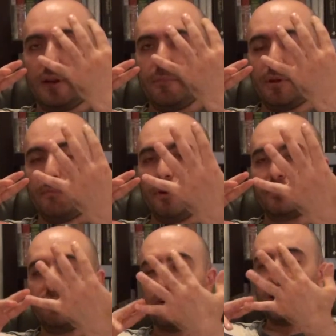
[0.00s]

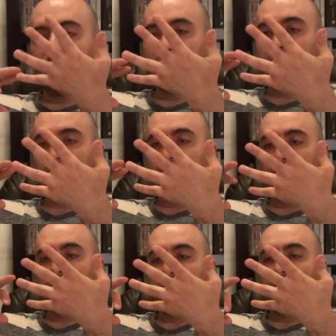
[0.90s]
of vitamin
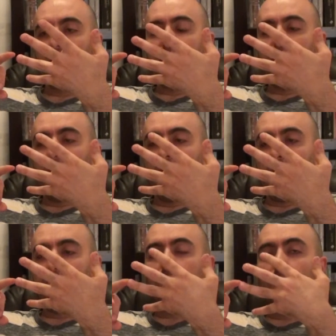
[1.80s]
C,
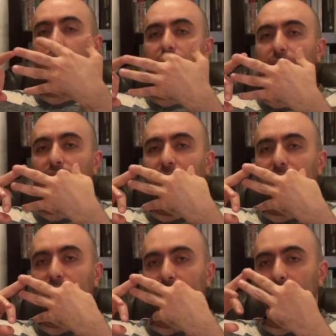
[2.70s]
proline and
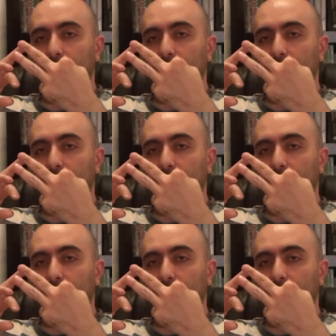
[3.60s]
lysine.